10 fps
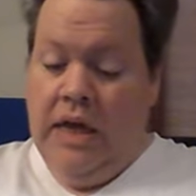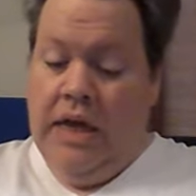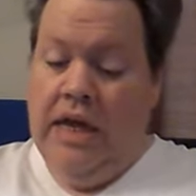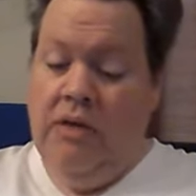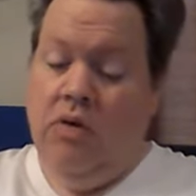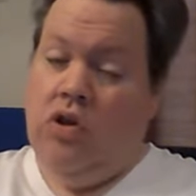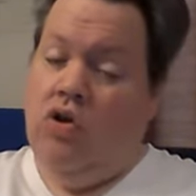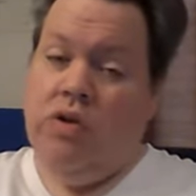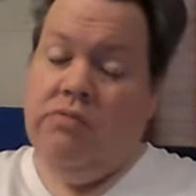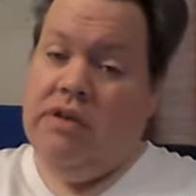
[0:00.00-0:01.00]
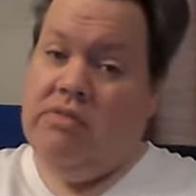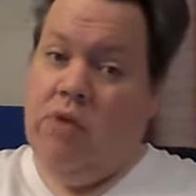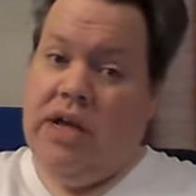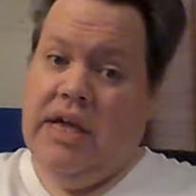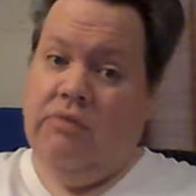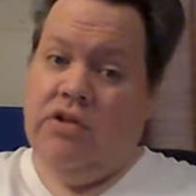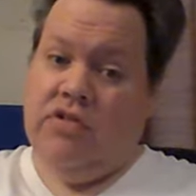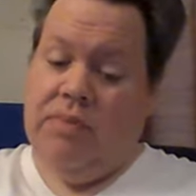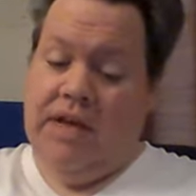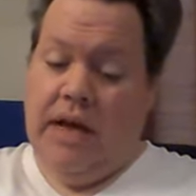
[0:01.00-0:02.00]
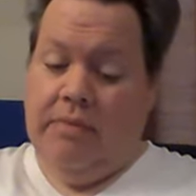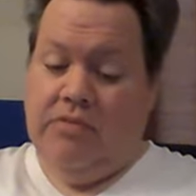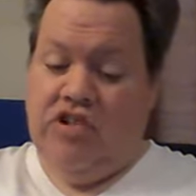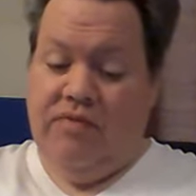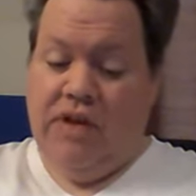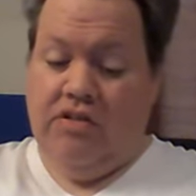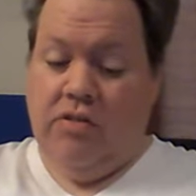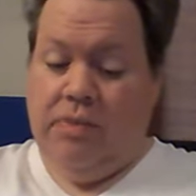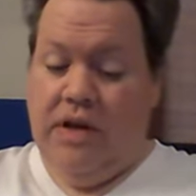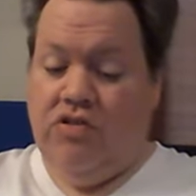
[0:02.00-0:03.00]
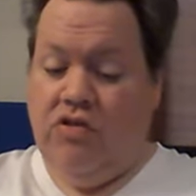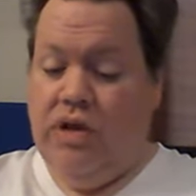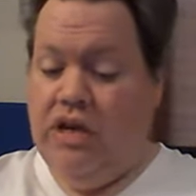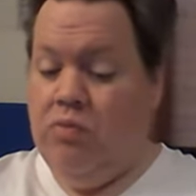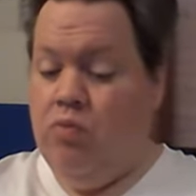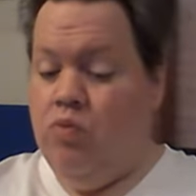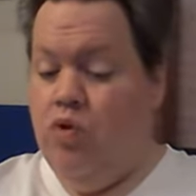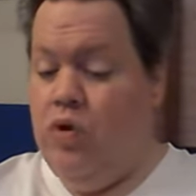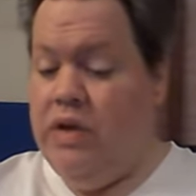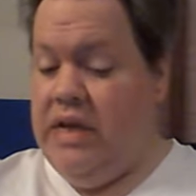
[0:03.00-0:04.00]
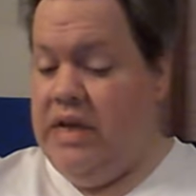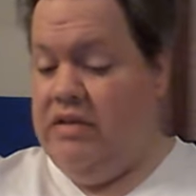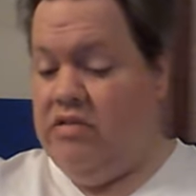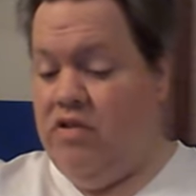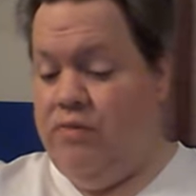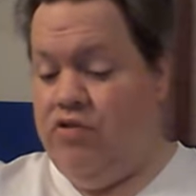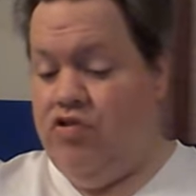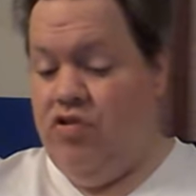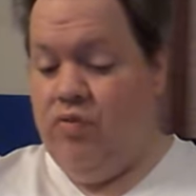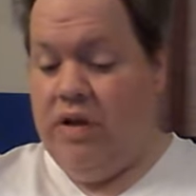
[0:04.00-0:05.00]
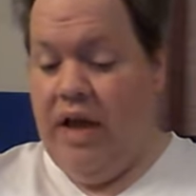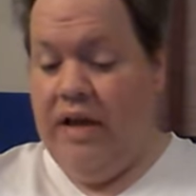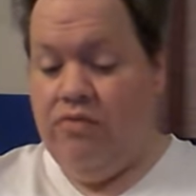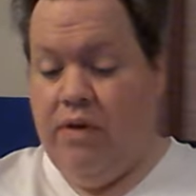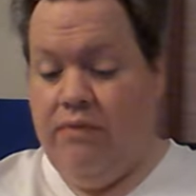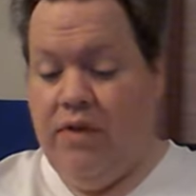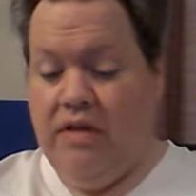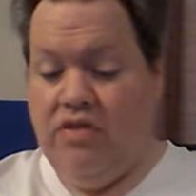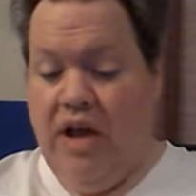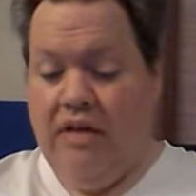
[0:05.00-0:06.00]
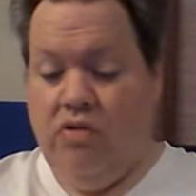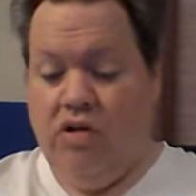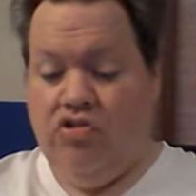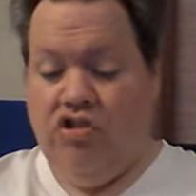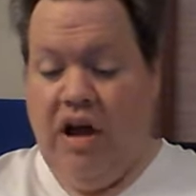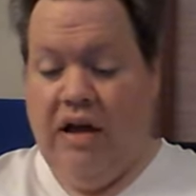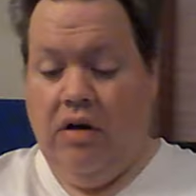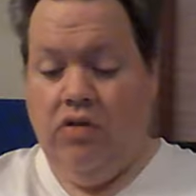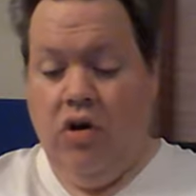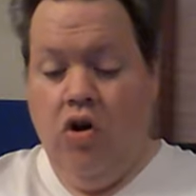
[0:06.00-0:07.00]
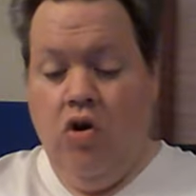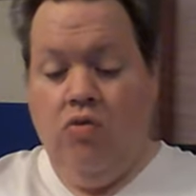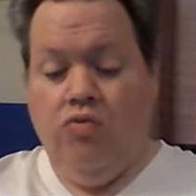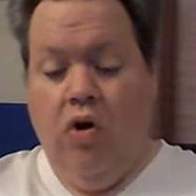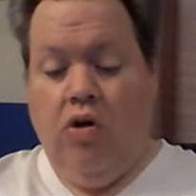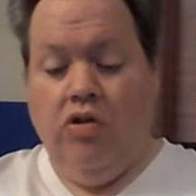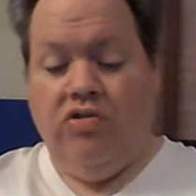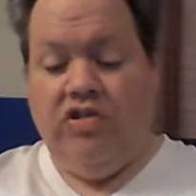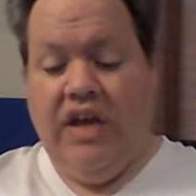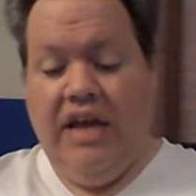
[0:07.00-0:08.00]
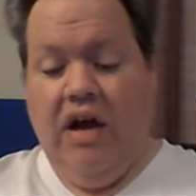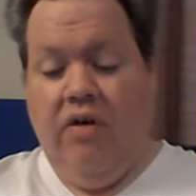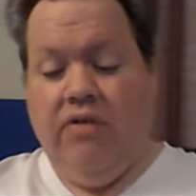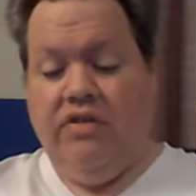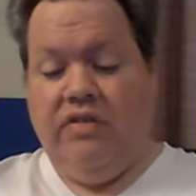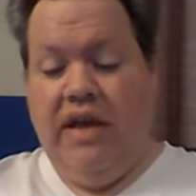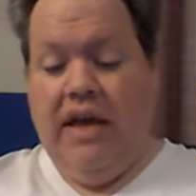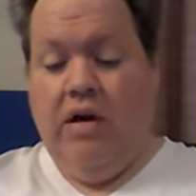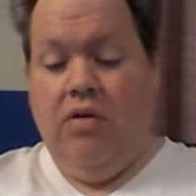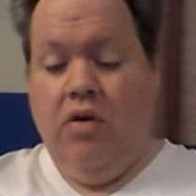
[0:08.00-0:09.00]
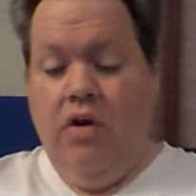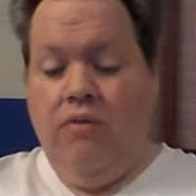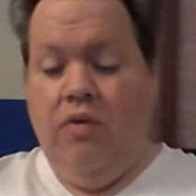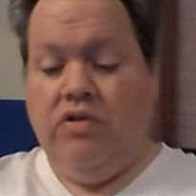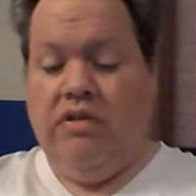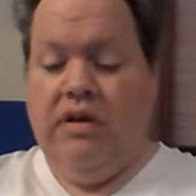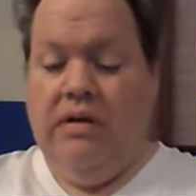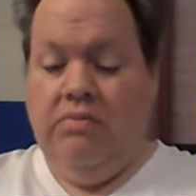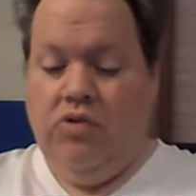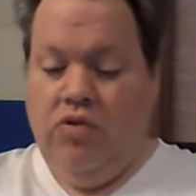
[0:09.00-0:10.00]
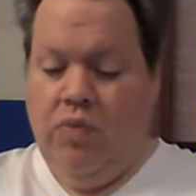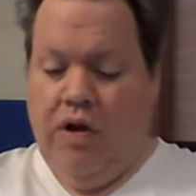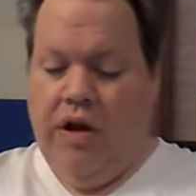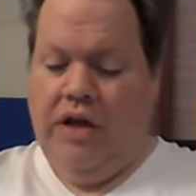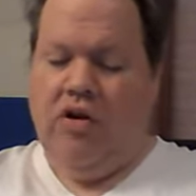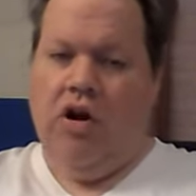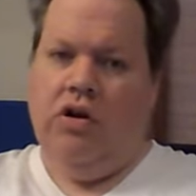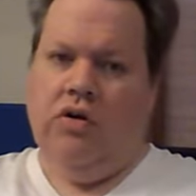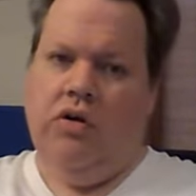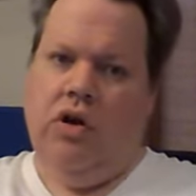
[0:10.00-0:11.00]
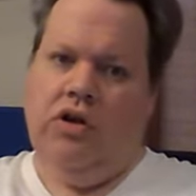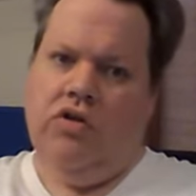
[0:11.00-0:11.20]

He, the only reason why he wants to become Chief Easter Bunny so he can ruin Easter for children as revenge after a child roller skated over his tail, forcing him to wear an, an